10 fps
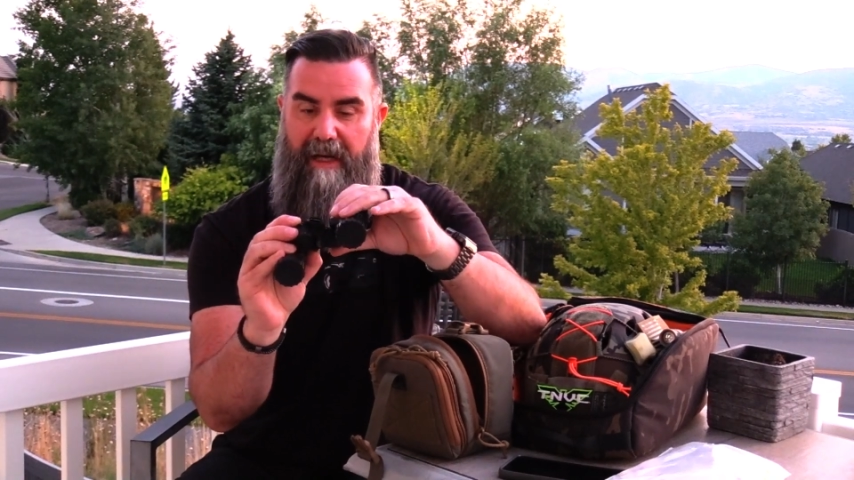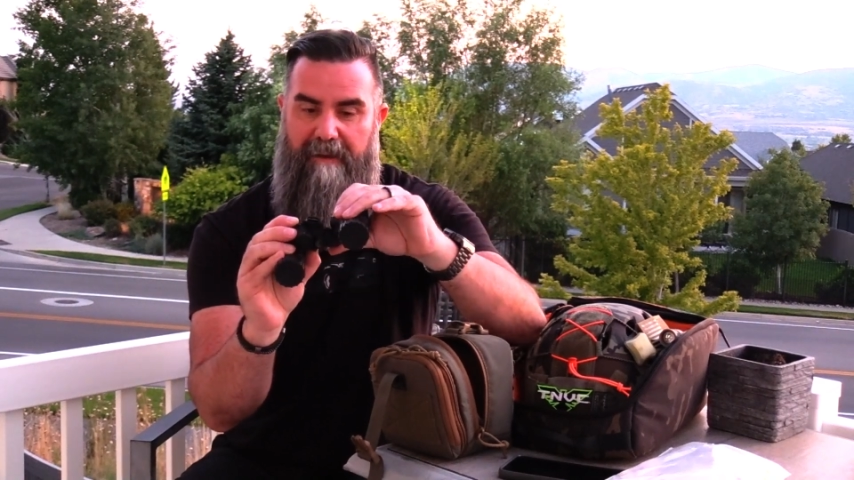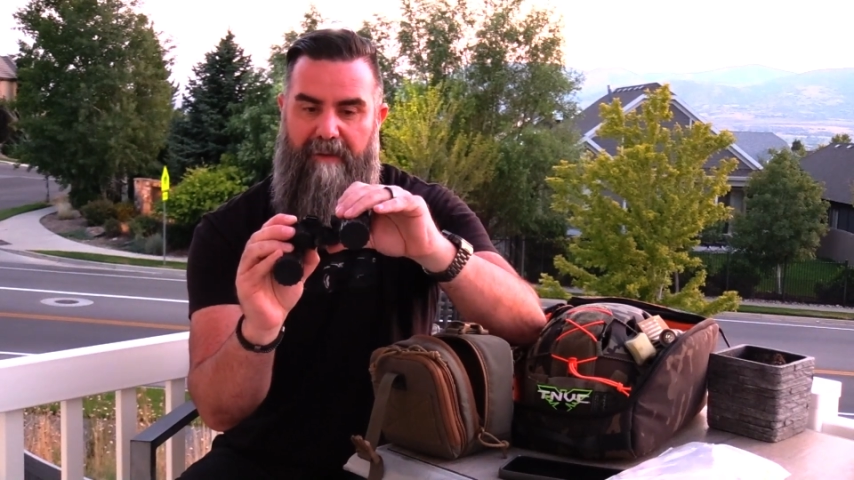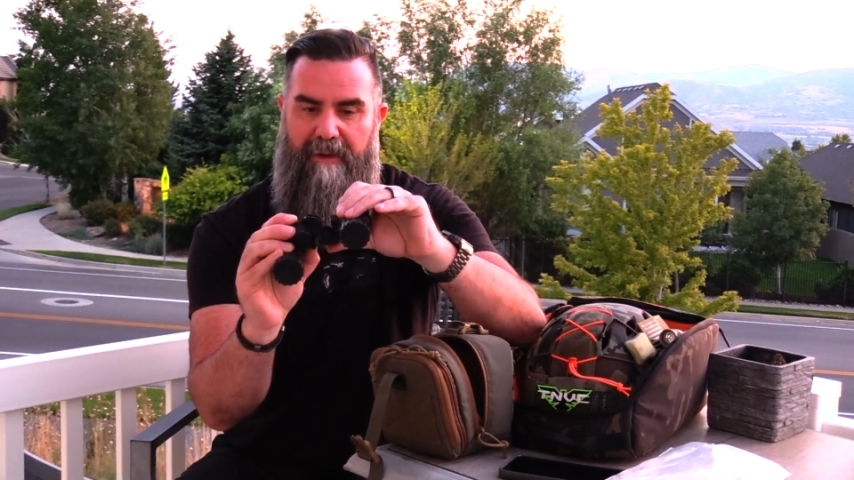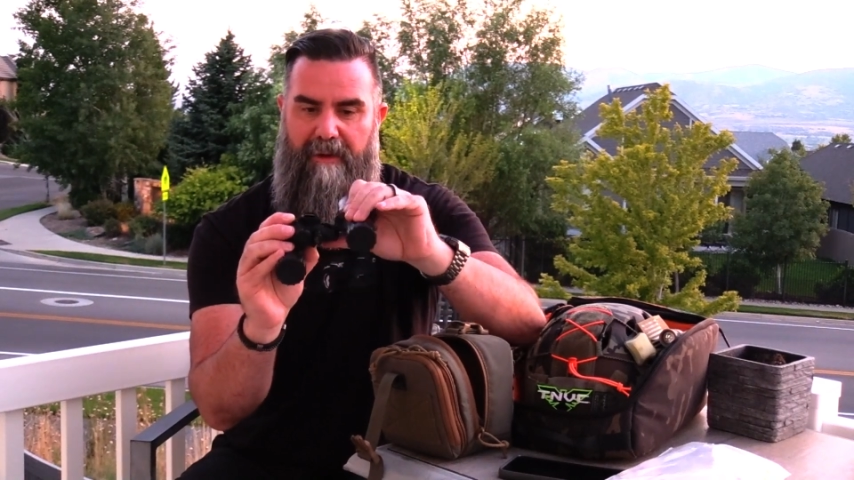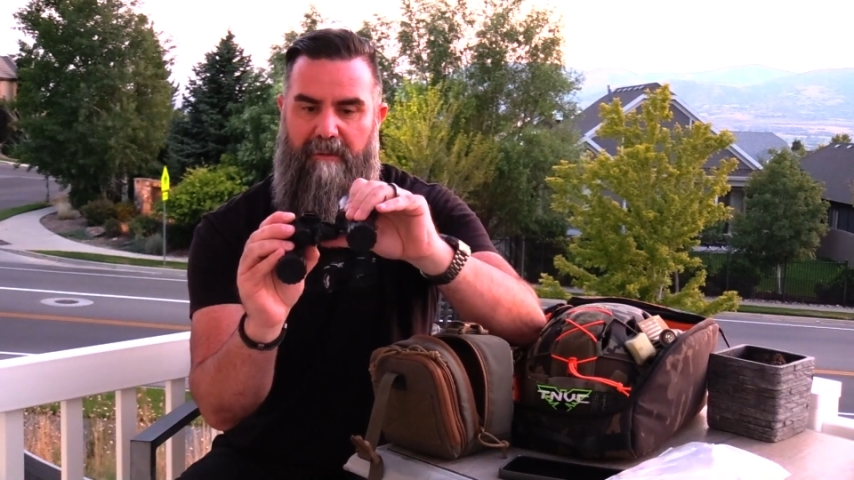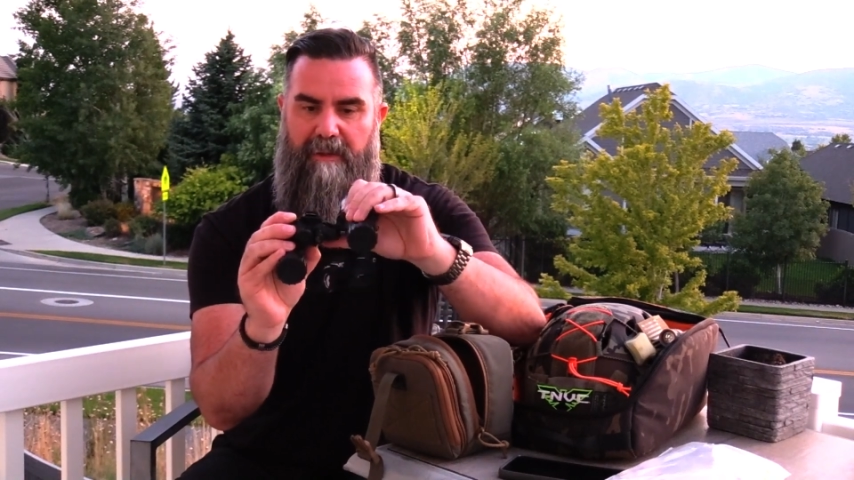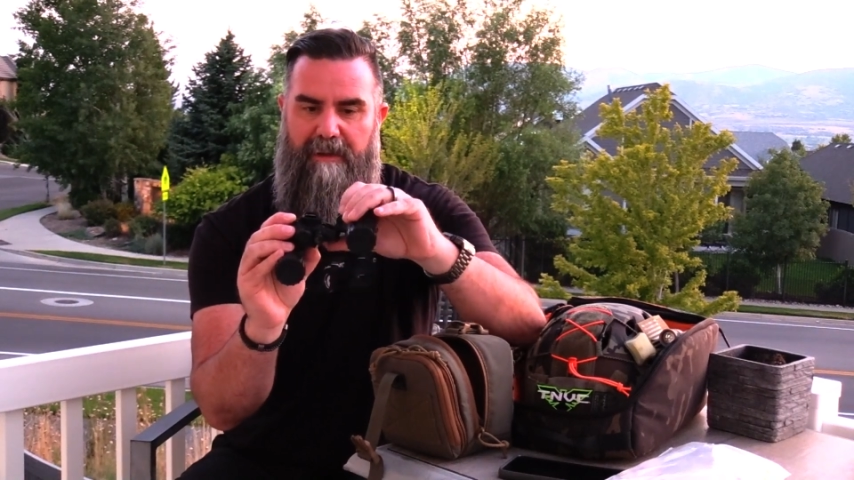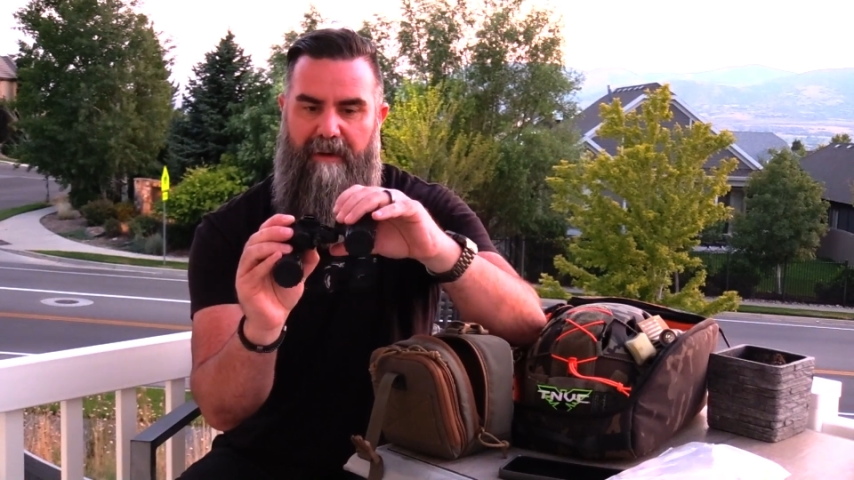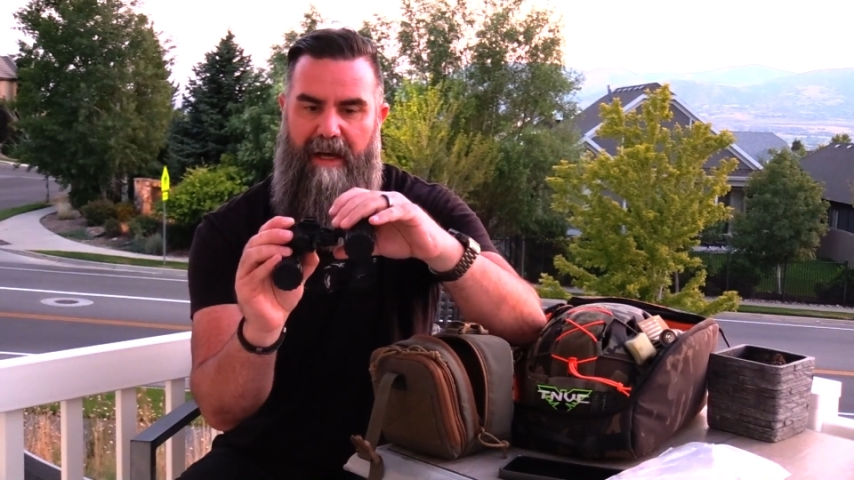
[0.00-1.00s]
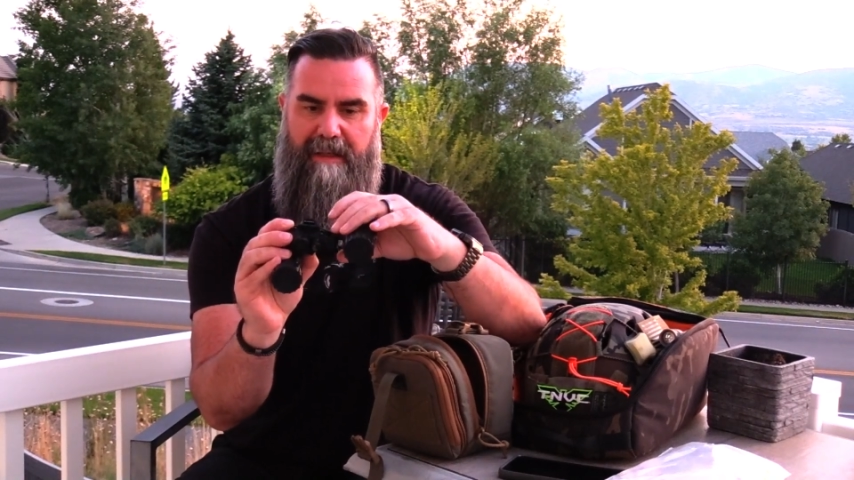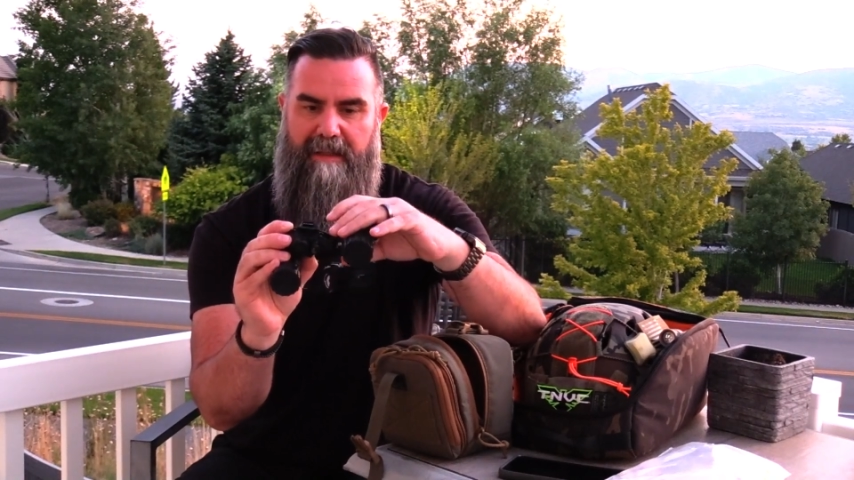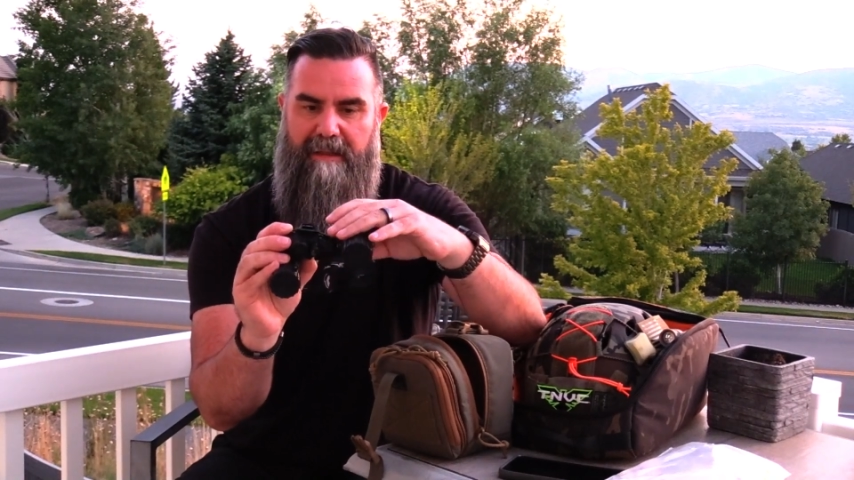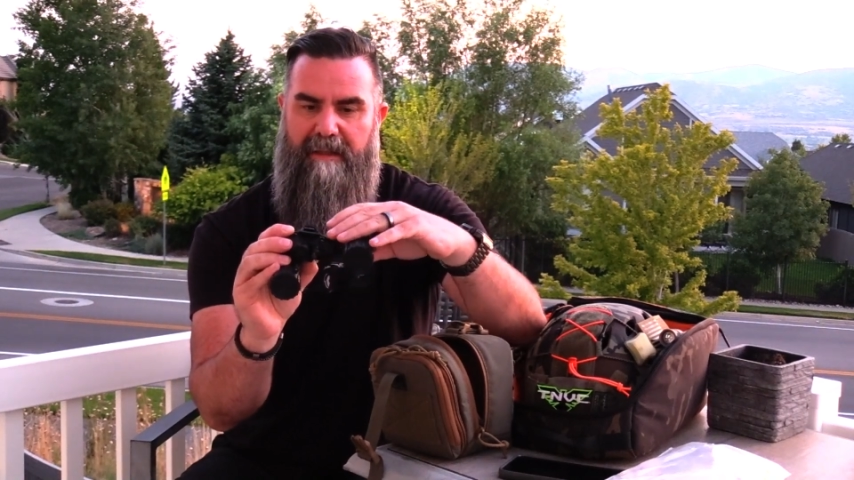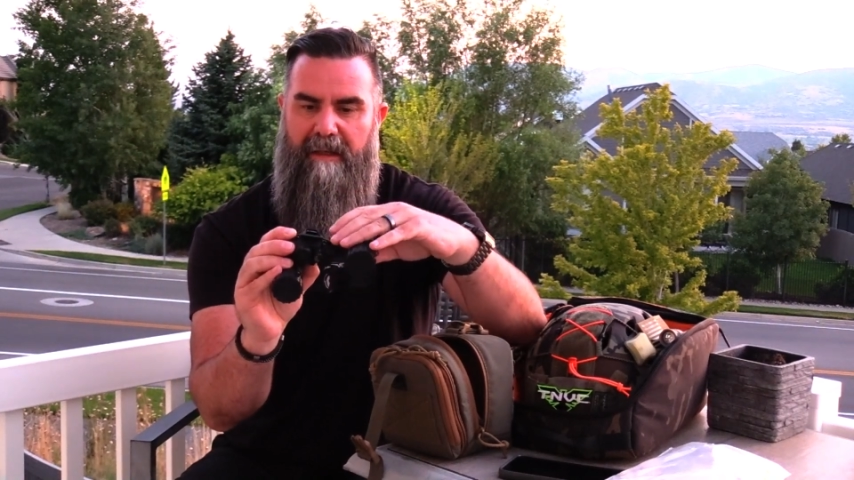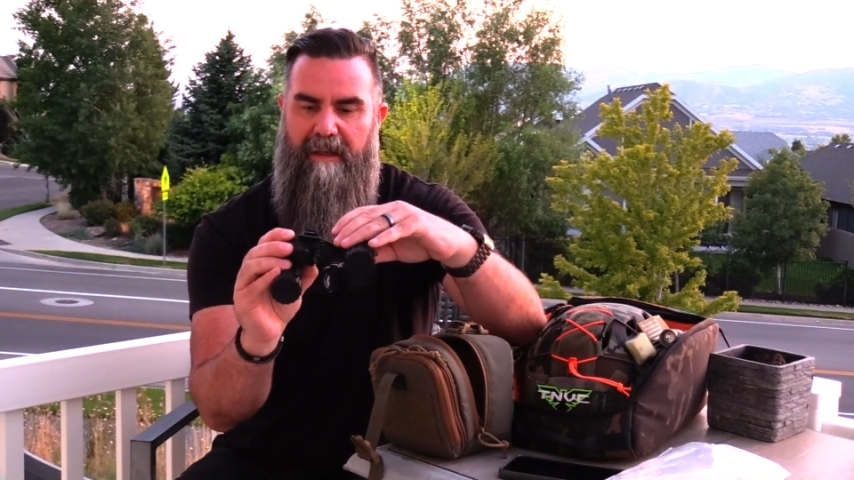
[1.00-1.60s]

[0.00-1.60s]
even thermal devices.